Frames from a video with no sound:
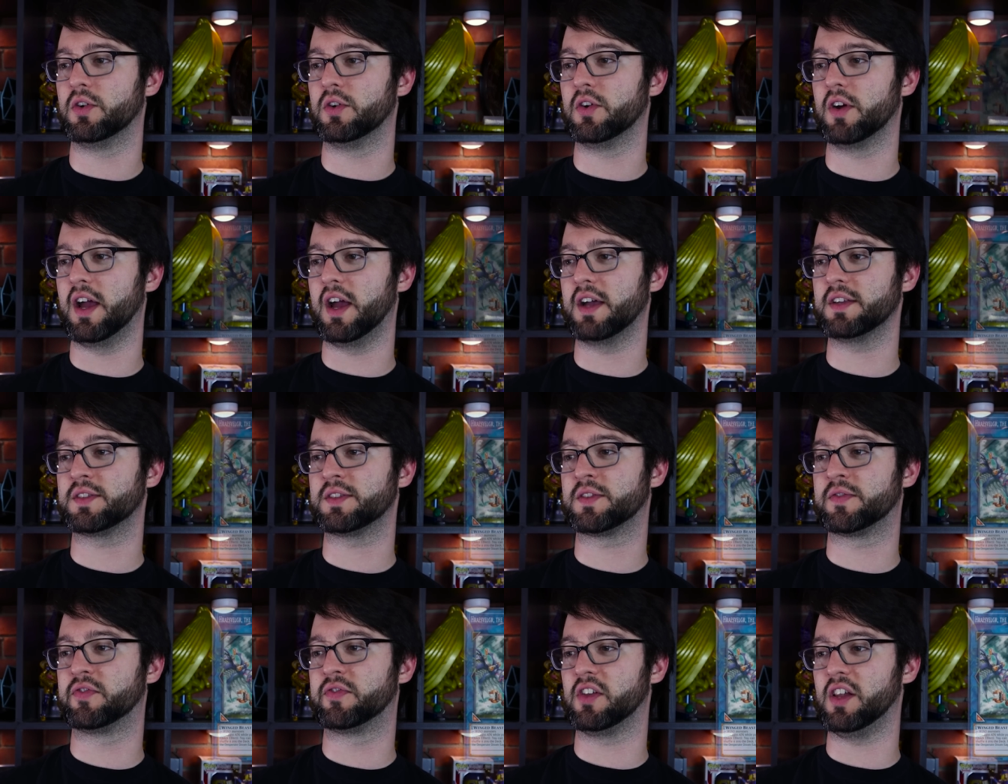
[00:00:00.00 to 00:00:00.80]

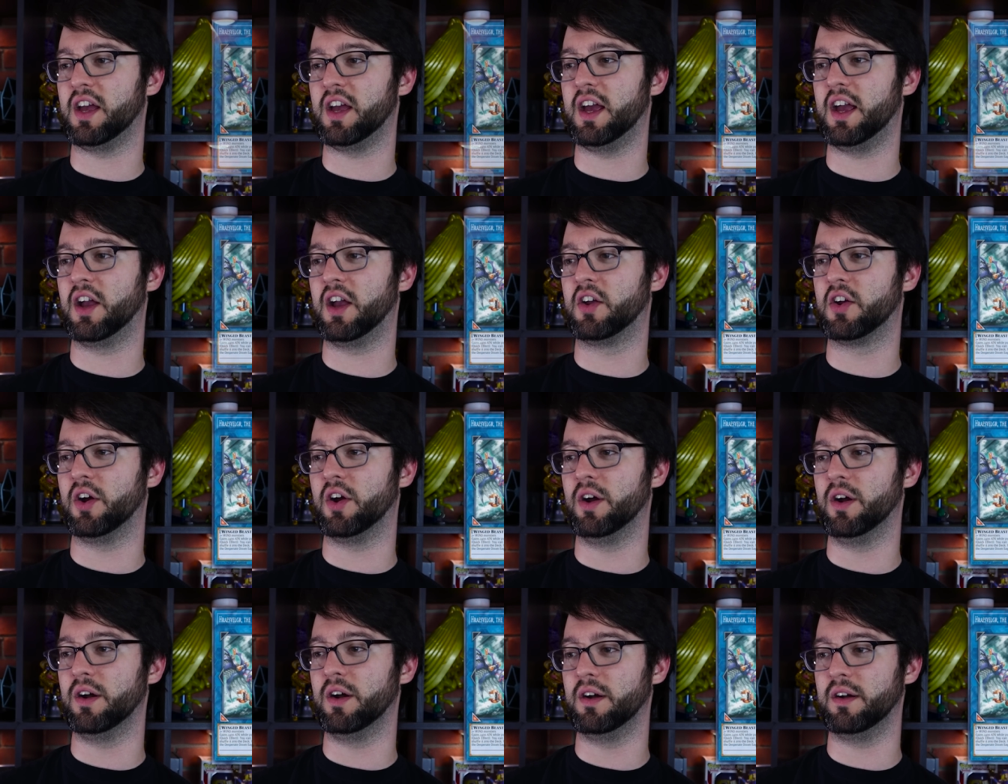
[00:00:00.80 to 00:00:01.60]

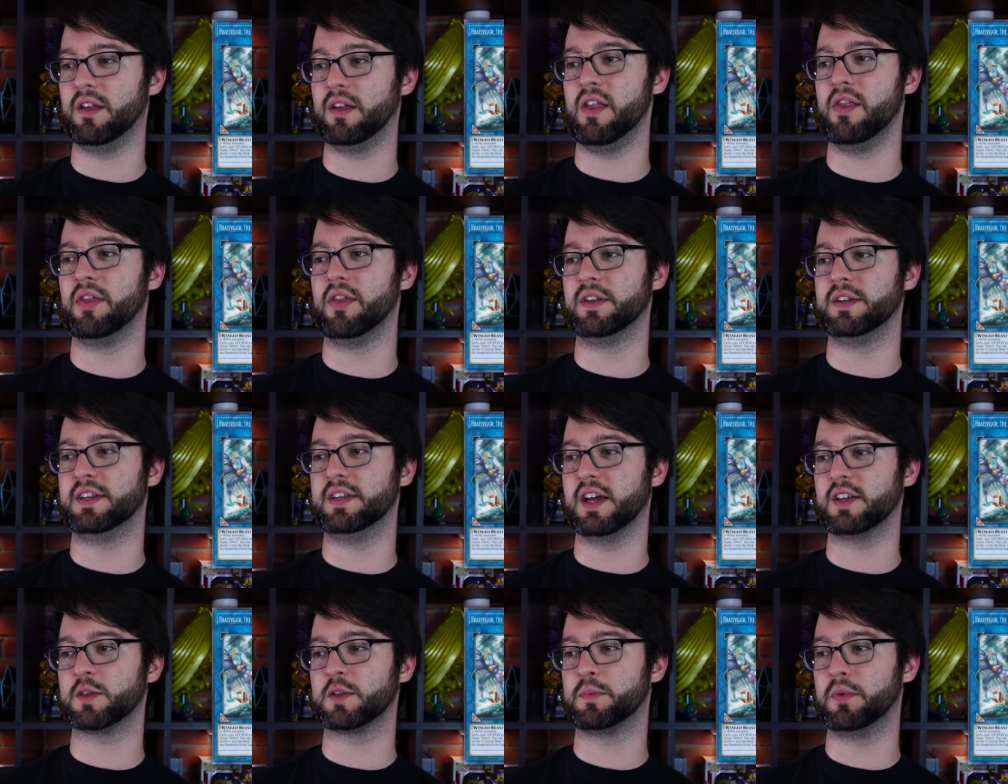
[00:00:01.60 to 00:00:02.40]
Hraesvelgr, the
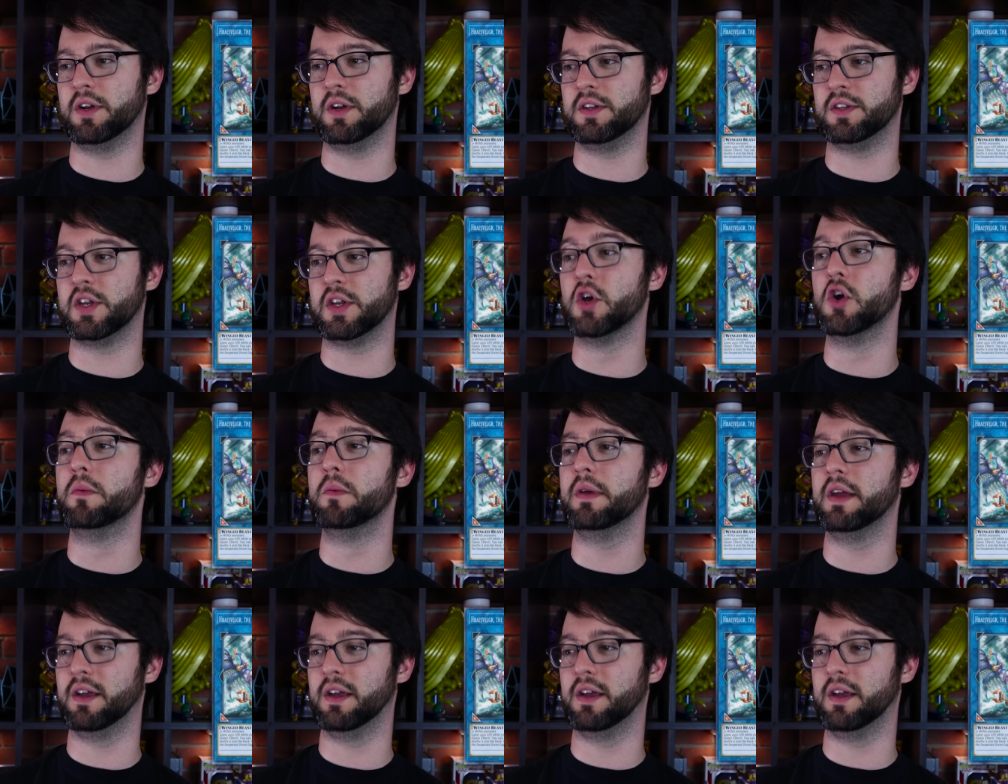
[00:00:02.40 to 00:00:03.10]
Desperate Doom